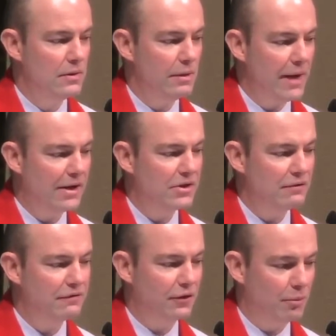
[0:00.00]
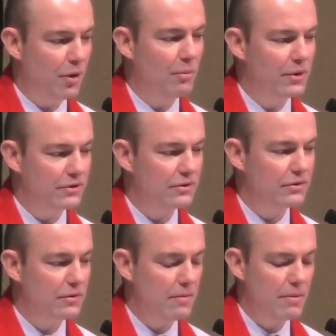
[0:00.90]
Imagine for a
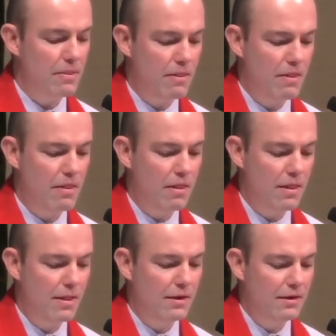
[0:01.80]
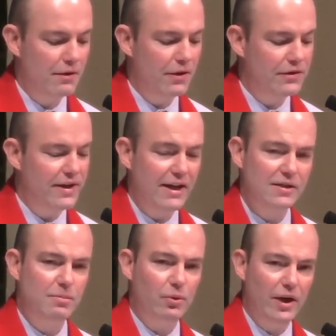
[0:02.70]
moment the
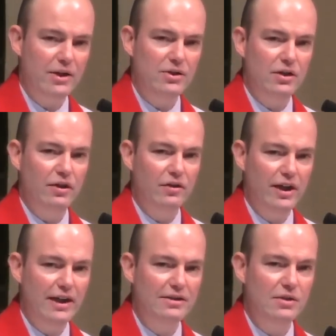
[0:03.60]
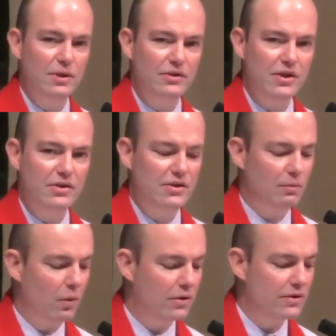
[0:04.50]
desperation that needs to exist
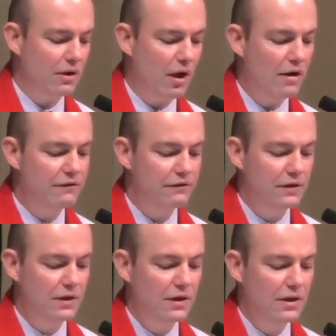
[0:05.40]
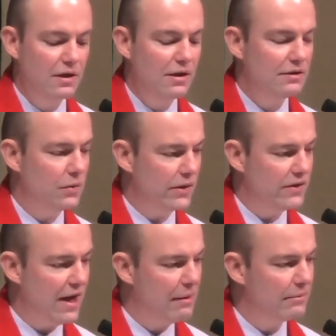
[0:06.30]
in one's life to
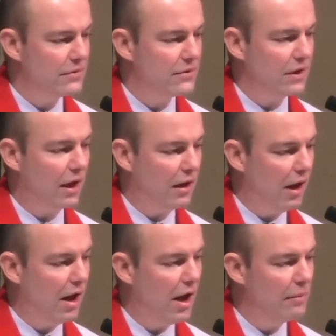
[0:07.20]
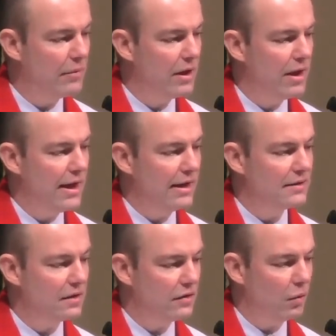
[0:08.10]
attempt to climb
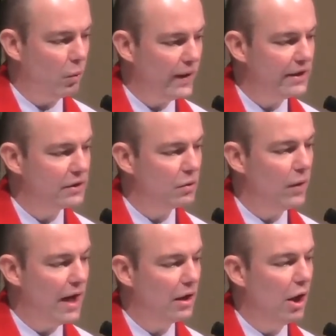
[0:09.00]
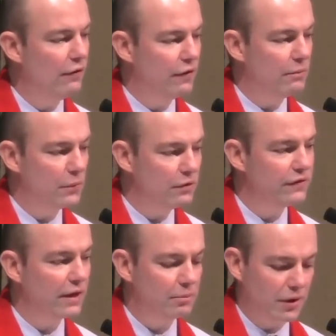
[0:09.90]
into the wheel well of a
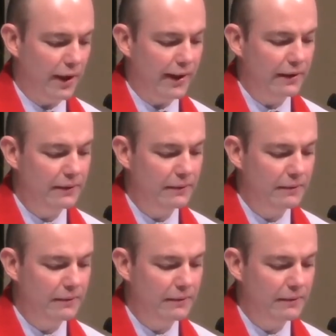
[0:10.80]
moving plane.